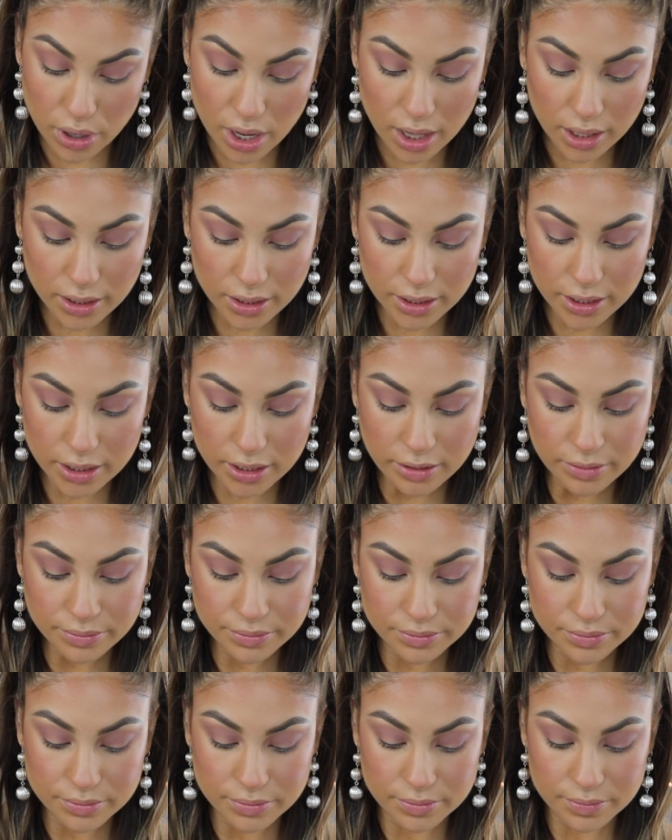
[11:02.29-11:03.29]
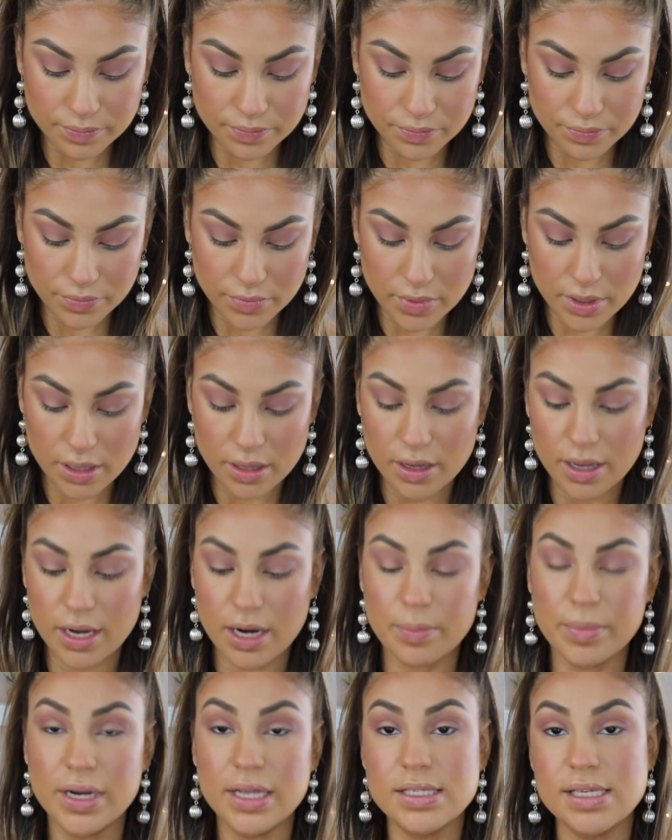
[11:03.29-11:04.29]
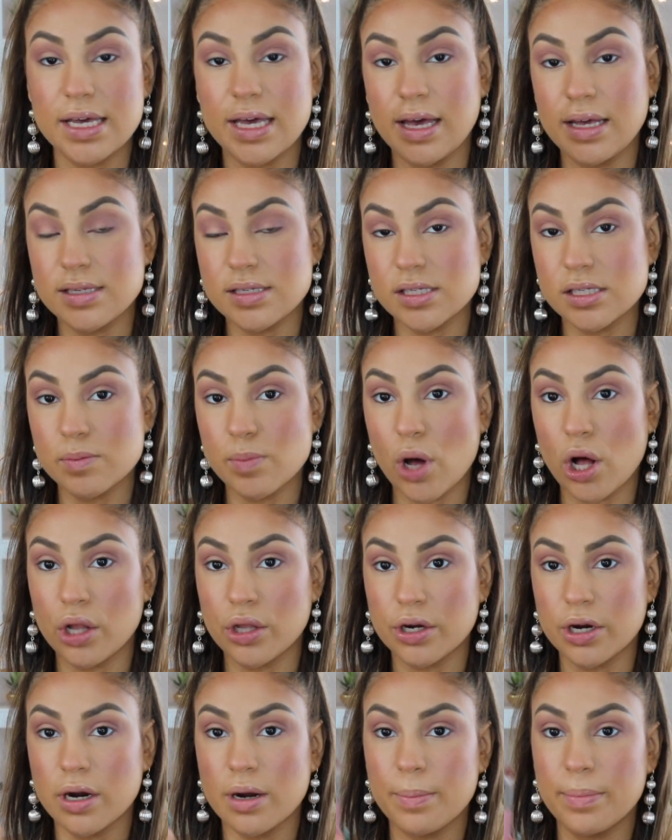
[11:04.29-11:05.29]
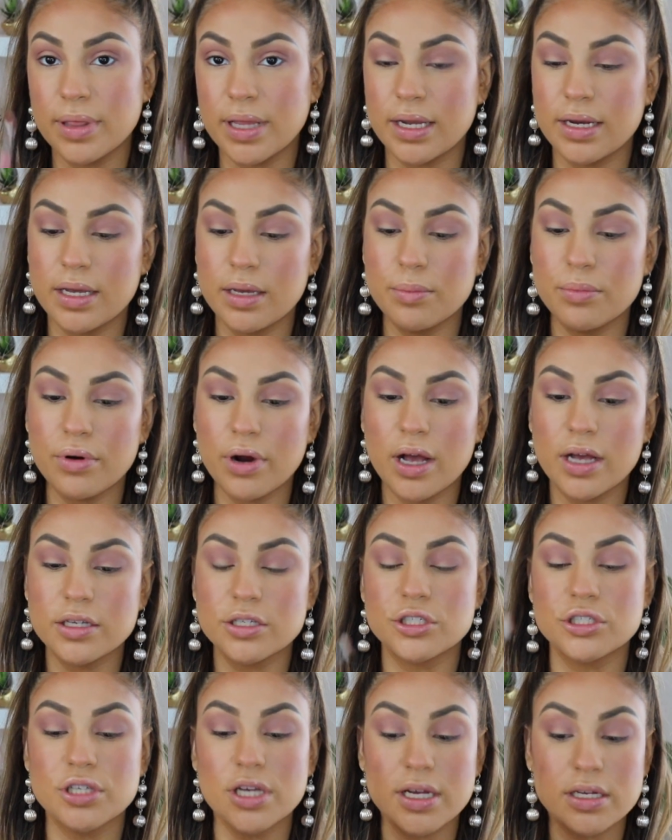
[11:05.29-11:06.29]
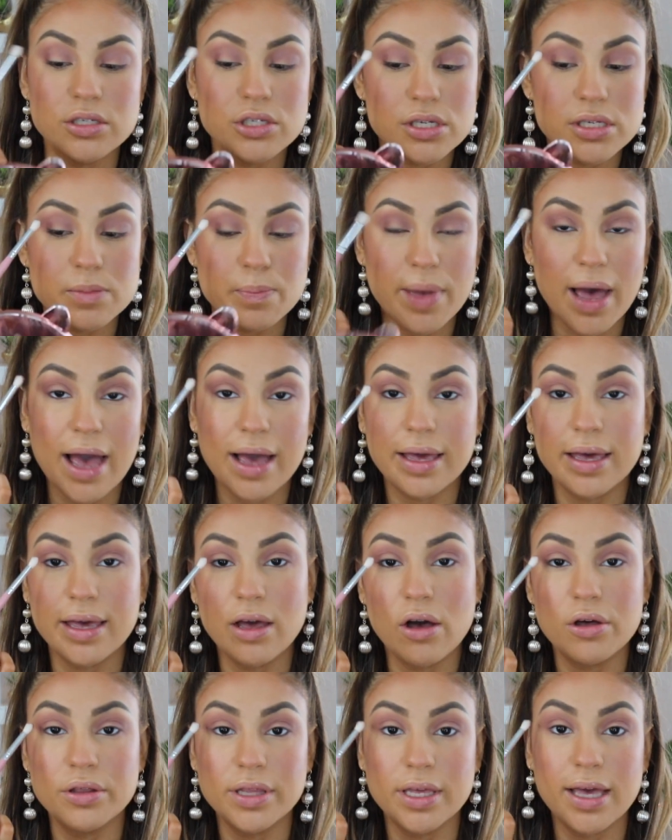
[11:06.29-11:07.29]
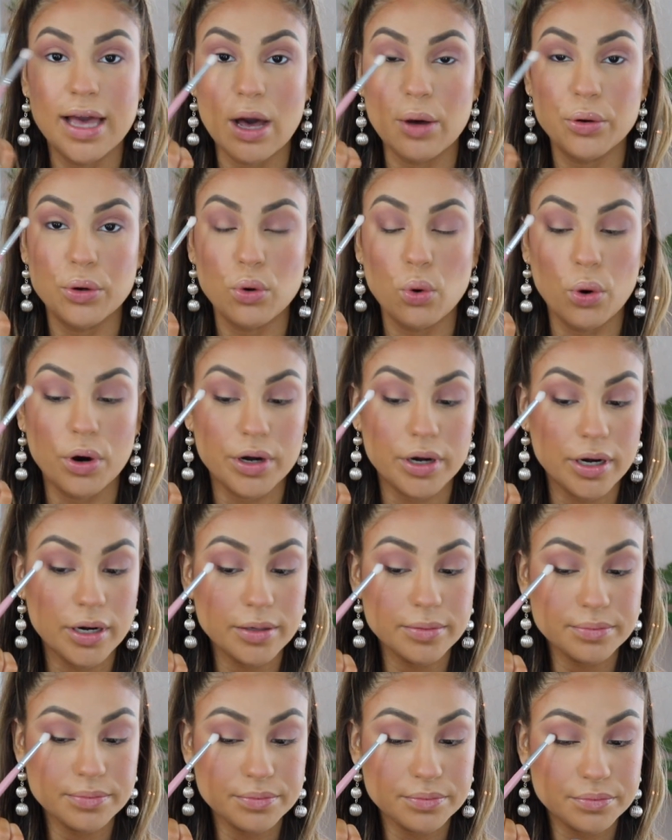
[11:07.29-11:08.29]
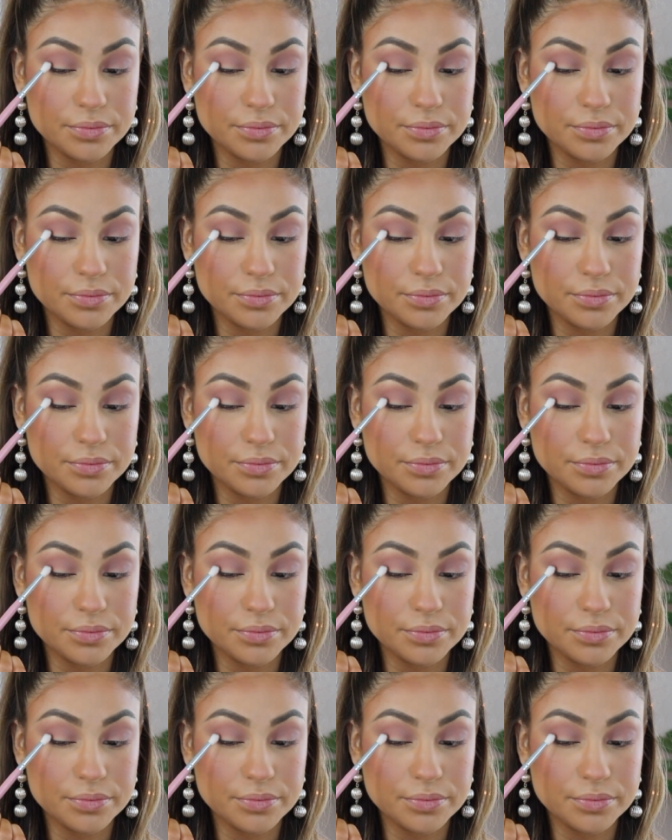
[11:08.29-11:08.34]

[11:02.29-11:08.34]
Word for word: color. And I'm going to take a smaller blending brush and just pack it on the outer corner.